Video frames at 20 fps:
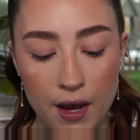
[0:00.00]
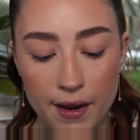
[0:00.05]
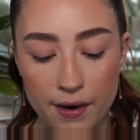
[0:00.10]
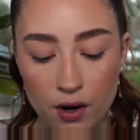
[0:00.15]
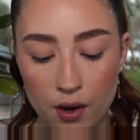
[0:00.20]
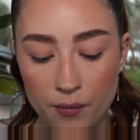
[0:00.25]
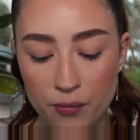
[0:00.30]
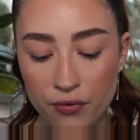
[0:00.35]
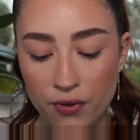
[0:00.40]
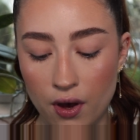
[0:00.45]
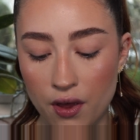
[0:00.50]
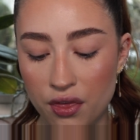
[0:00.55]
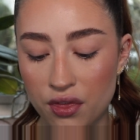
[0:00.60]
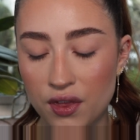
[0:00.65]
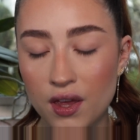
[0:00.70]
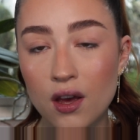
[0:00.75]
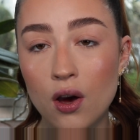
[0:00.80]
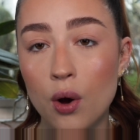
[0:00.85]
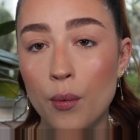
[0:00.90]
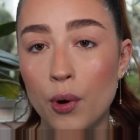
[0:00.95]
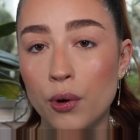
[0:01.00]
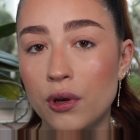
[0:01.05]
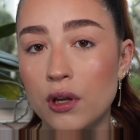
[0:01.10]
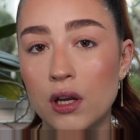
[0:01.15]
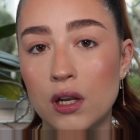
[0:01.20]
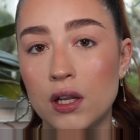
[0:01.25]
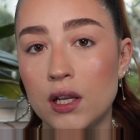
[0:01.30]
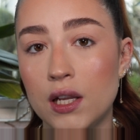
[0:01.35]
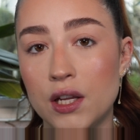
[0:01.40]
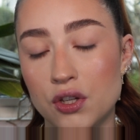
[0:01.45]
And I think I'm only
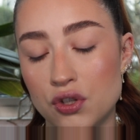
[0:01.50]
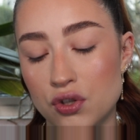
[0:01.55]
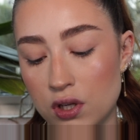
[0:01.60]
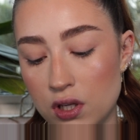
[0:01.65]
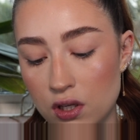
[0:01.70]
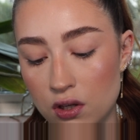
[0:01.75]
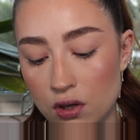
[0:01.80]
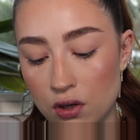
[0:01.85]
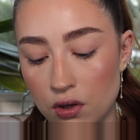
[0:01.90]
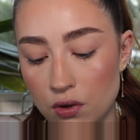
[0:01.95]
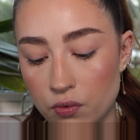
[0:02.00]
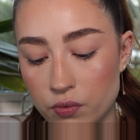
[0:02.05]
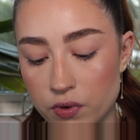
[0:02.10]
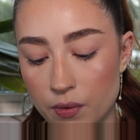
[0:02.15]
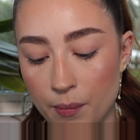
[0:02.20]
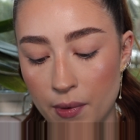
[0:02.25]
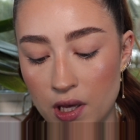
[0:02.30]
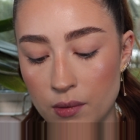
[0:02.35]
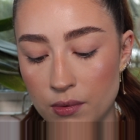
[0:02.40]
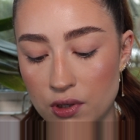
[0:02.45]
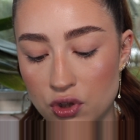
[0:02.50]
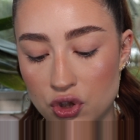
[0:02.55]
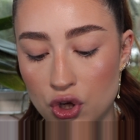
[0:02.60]
going to literally use maybe